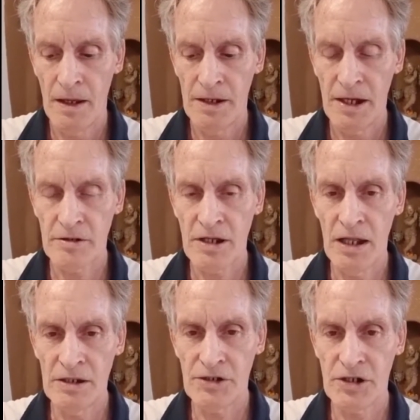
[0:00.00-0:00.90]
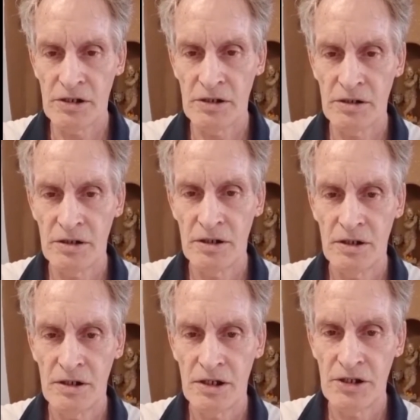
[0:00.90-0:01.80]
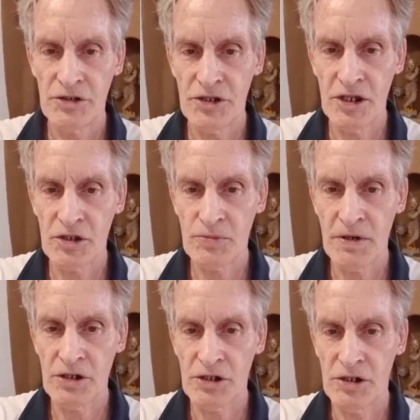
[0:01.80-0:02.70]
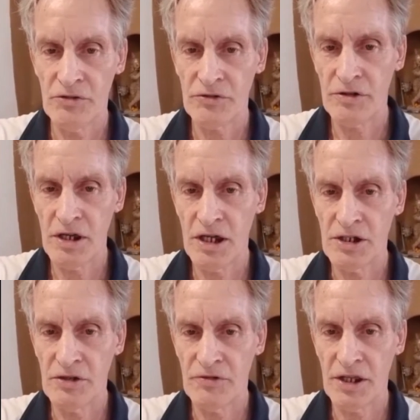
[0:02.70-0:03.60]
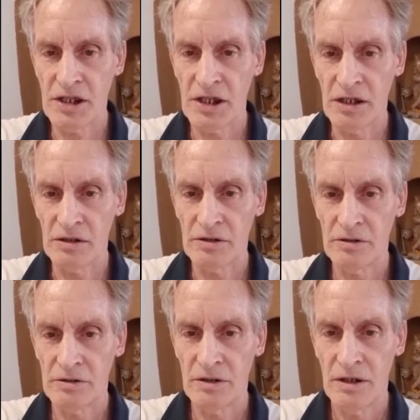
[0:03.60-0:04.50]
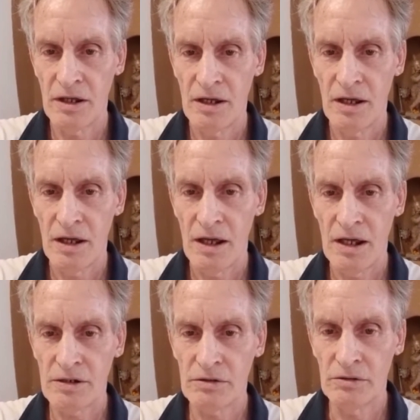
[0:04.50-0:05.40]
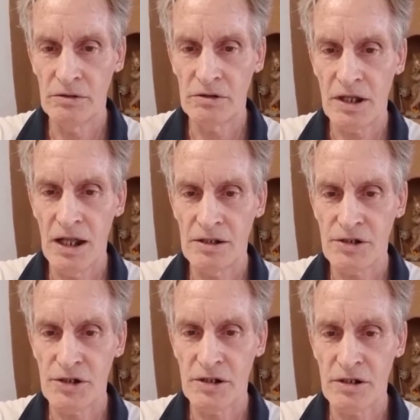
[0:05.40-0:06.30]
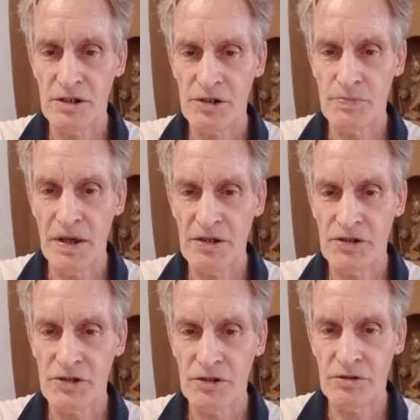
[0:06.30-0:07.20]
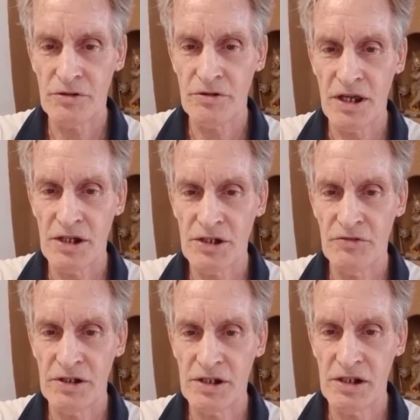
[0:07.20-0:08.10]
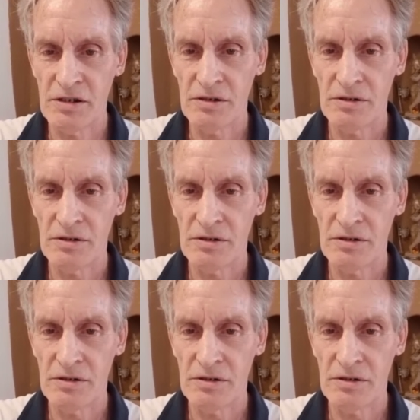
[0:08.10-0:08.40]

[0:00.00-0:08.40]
Now, culture is the expression of creative thinking, and all culture is based on creativity.